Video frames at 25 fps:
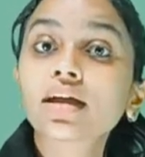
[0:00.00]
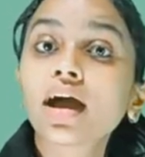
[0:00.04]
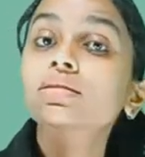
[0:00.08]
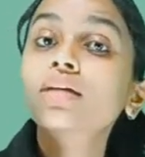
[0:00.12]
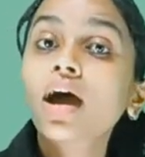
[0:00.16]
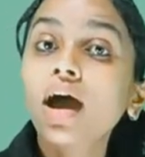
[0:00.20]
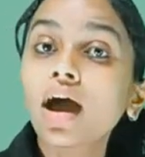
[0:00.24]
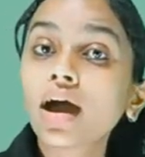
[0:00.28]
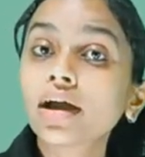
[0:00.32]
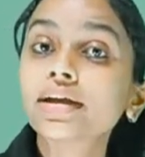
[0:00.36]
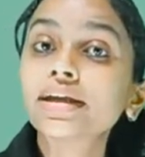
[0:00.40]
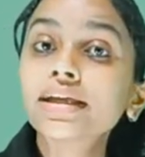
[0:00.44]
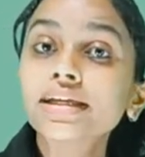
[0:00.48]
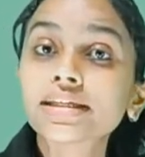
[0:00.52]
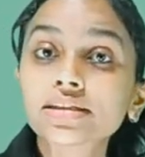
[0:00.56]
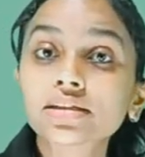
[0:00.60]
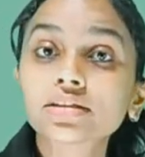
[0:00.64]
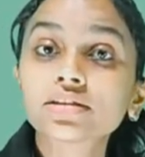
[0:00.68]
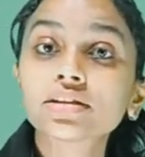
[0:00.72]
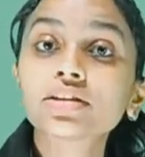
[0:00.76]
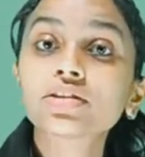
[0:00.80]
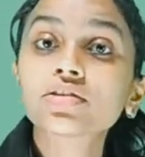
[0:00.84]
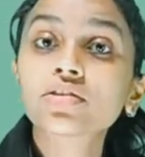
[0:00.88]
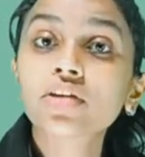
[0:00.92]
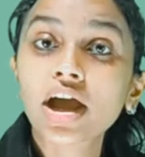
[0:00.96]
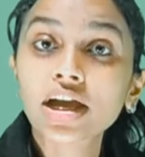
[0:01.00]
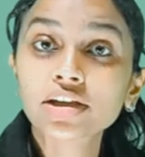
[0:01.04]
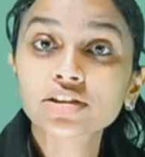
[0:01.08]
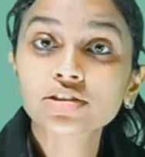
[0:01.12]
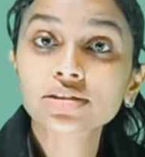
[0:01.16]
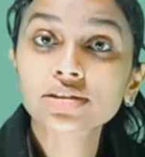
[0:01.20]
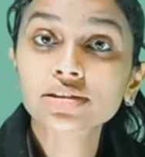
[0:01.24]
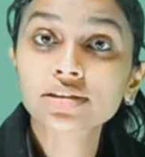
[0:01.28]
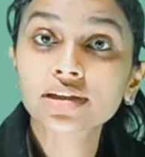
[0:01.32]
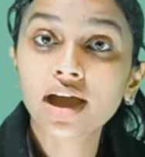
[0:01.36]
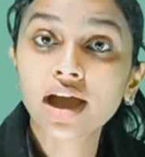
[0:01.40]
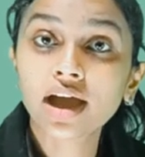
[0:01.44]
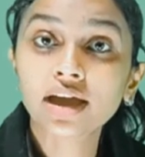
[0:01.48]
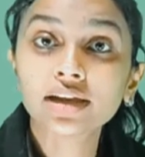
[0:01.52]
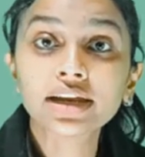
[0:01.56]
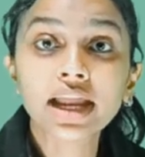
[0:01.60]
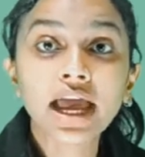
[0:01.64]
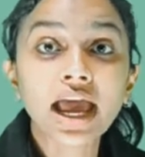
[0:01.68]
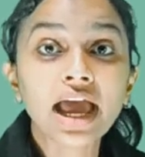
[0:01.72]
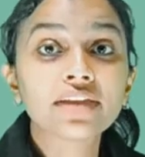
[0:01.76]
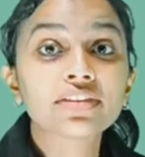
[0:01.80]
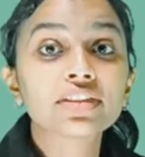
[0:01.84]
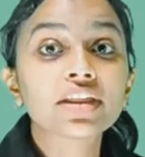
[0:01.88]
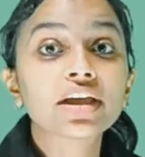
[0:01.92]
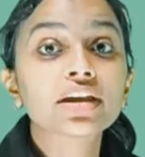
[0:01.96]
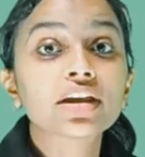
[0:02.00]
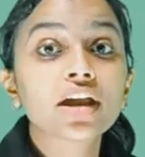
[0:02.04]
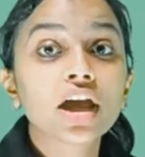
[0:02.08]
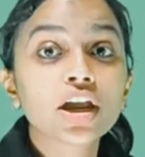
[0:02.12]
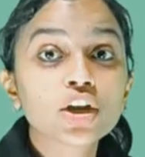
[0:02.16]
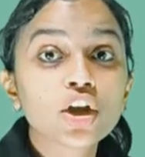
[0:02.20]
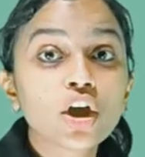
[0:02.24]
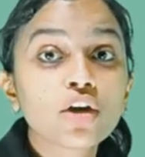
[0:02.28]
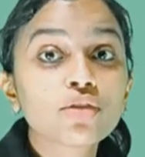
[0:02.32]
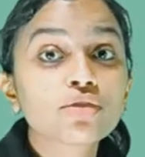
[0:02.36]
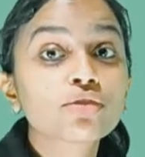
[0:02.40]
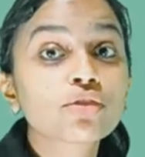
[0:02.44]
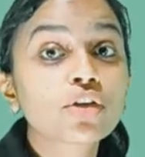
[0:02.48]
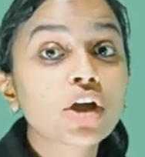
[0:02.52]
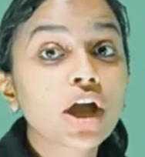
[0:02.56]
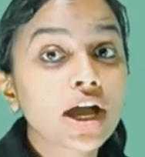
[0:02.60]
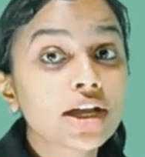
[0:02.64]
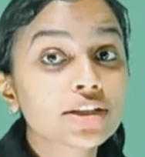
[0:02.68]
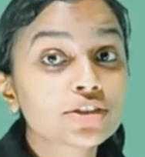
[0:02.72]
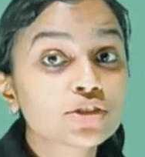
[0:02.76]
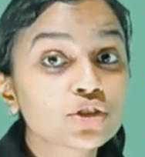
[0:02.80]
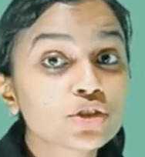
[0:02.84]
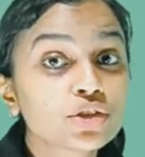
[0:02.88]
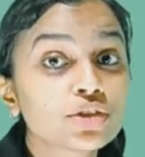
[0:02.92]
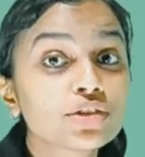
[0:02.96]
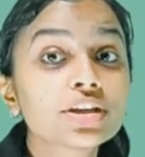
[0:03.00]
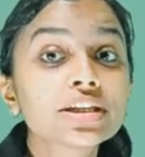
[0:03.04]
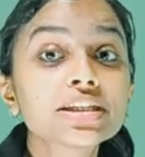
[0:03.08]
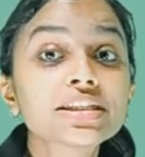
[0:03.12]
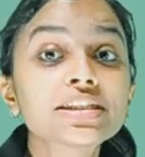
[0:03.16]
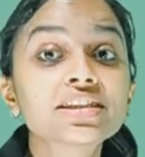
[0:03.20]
The Thar Desert in Rajasthan and the Rann of Kutch